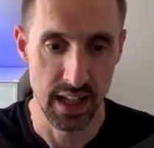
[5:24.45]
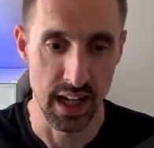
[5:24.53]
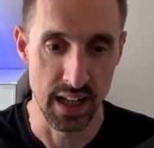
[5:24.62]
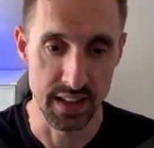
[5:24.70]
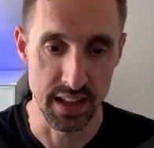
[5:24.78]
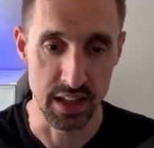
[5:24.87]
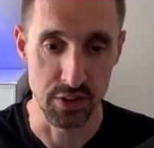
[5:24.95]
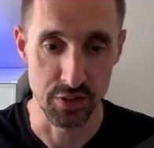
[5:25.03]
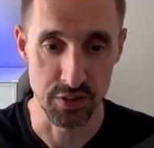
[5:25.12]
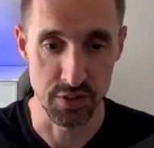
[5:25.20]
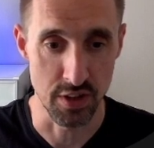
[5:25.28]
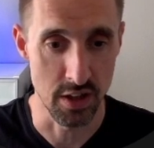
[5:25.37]
and then it
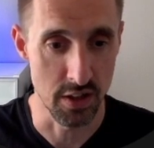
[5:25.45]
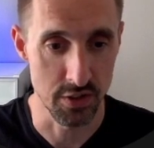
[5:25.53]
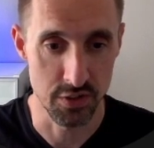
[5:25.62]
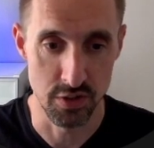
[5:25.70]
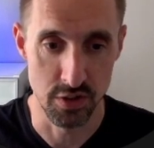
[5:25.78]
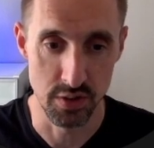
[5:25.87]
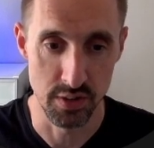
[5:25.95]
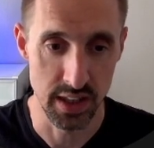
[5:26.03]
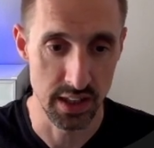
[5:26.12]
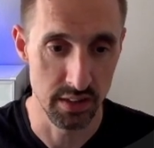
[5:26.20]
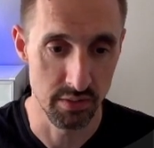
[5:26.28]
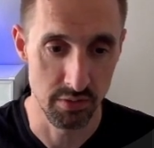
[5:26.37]
starts
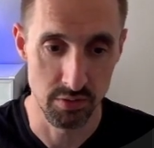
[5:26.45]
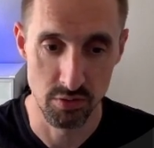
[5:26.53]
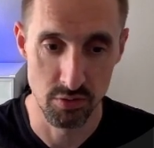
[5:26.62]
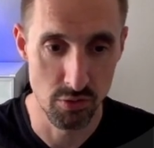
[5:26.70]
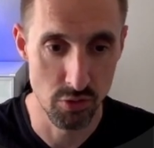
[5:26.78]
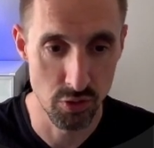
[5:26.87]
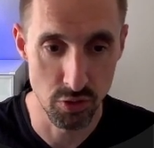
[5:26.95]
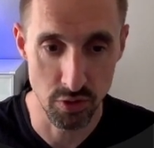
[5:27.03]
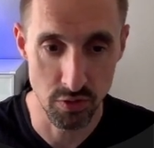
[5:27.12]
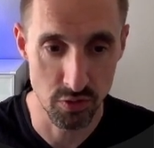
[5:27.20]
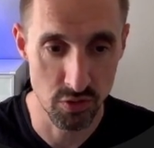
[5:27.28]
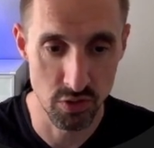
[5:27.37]
doing sort
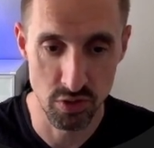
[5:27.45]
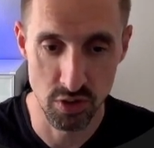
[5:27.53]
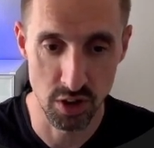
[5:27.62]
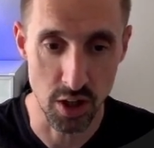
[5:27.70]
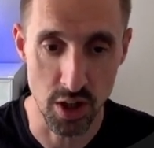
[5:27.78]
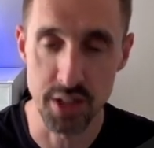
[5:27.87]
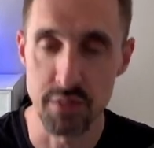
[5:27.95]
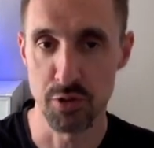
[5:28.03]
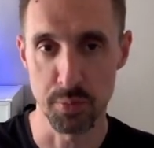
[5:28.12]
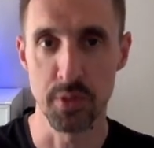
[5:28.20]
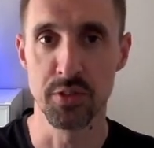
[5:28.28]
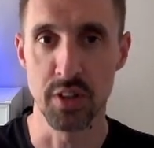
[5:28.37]
of the kind of
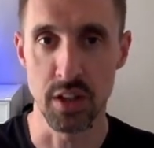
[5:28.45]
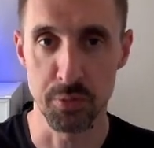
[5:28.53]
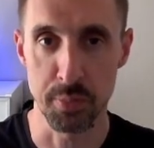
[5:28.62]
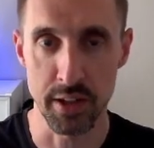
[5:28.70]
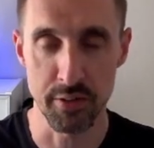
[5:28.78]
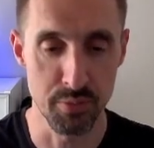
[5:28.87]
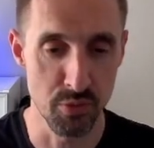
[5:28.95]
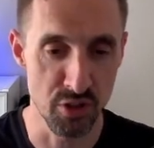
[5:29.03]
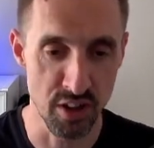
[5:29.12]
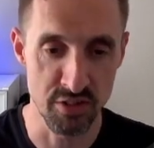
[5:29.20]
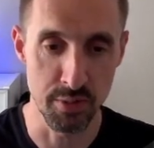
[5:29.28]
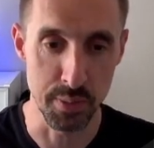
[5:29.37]
response you'd expect from
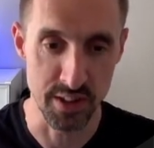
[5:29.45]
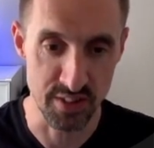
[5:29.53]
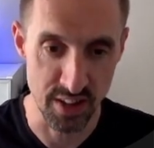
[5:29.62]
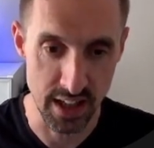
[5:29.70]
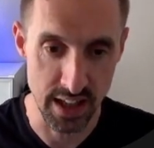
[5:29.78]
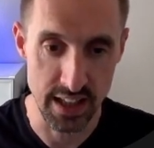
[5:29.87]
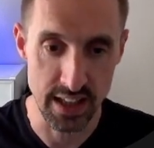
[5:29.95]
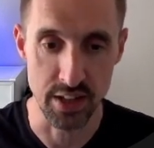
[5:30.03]
ChatGPT.